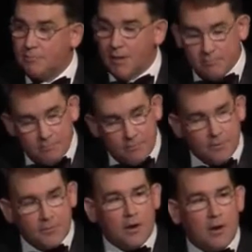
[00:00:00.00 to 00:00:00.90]
But
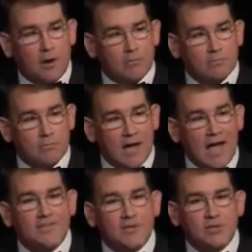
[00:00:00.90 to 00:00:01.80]
there they are,
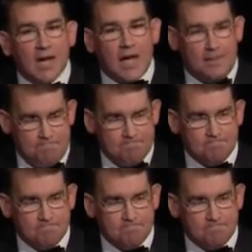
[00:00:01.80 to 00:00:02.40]
on the job,